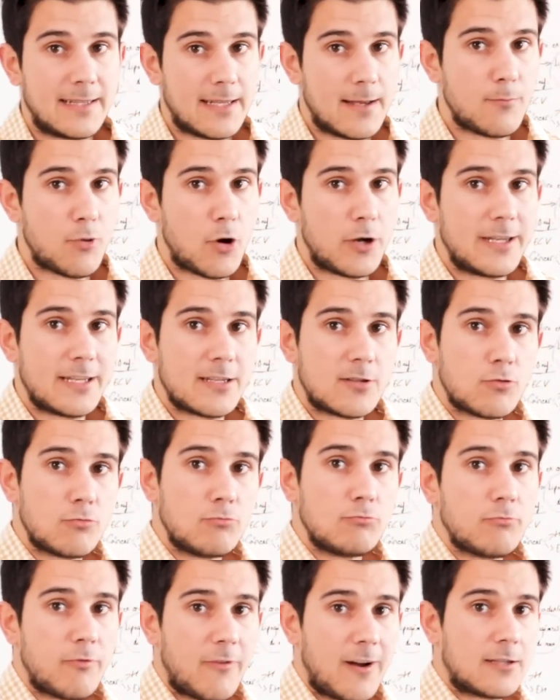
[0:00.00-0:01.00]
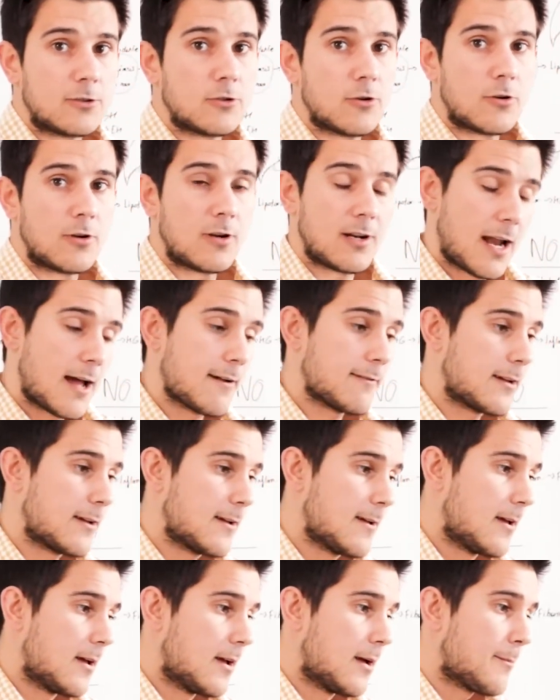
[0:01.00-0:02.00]
here is a key factor,
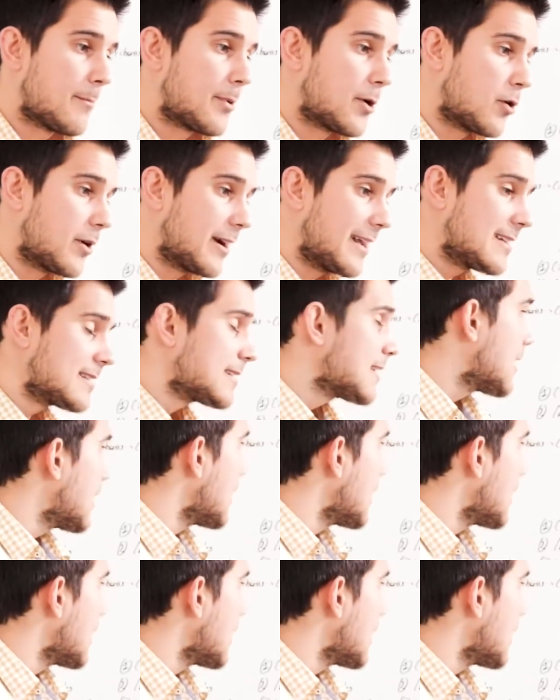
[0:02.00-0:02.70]
progresses